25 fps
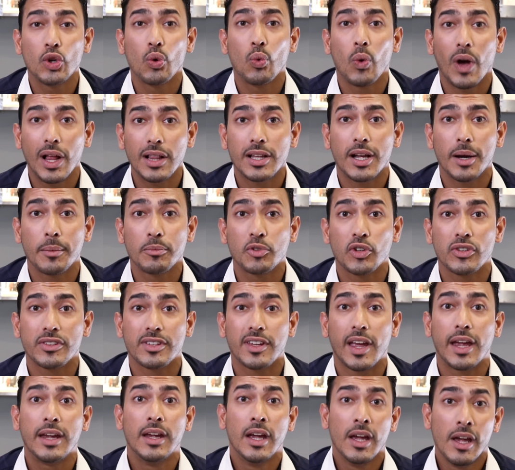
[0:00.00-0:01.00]
you're welcome to
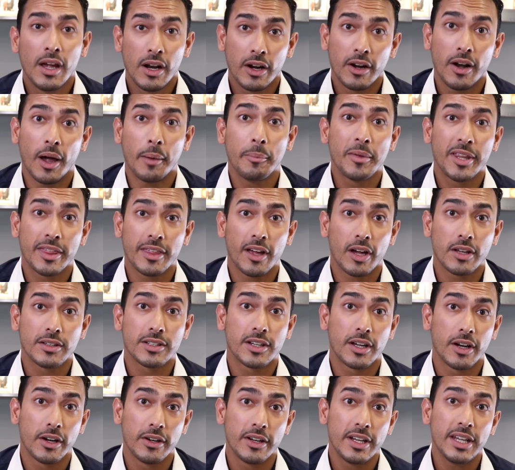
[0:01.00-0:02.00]
say
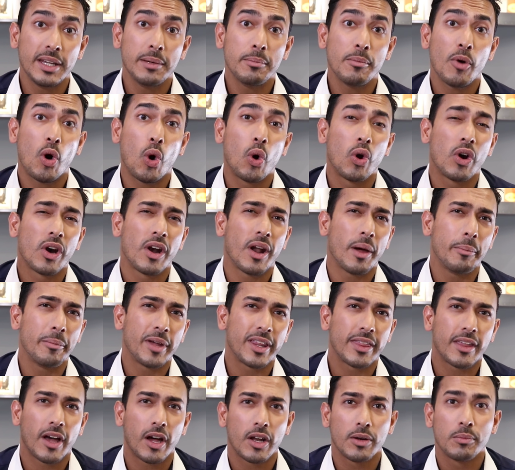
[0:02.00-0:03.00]
Ramadan Kareem or
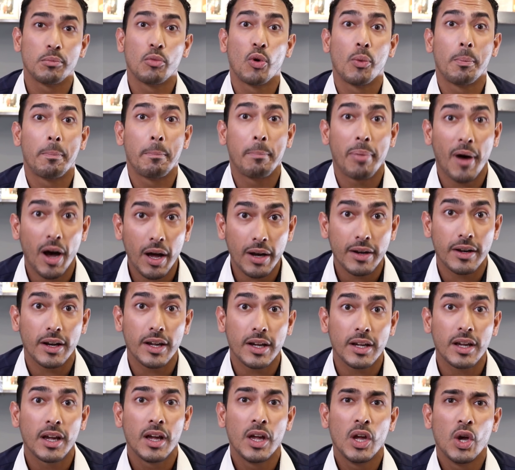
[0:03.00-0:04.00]
Ramadan
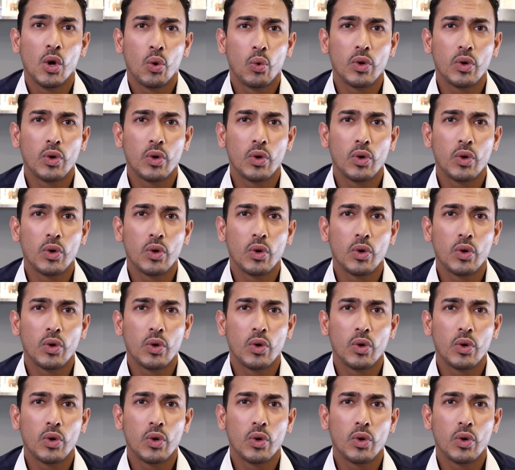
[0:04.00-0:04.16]
Mubarak,